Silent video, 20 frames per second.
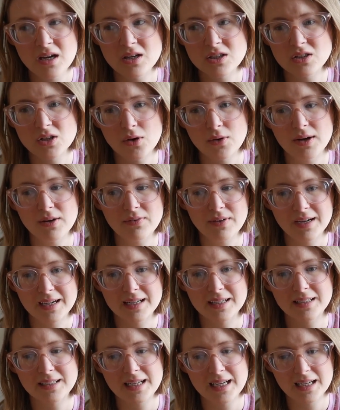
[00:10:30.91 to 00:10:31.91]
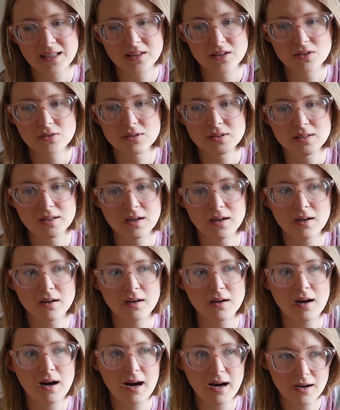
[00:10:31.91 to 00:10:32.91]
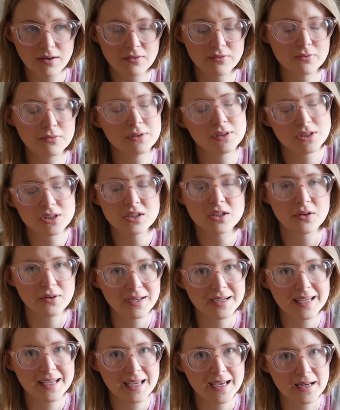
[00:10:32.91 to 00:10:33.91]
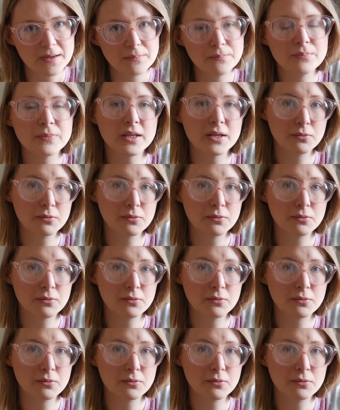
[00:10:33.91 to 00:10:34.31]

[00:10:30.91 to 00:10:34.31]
So if I can take those off, which you know I can,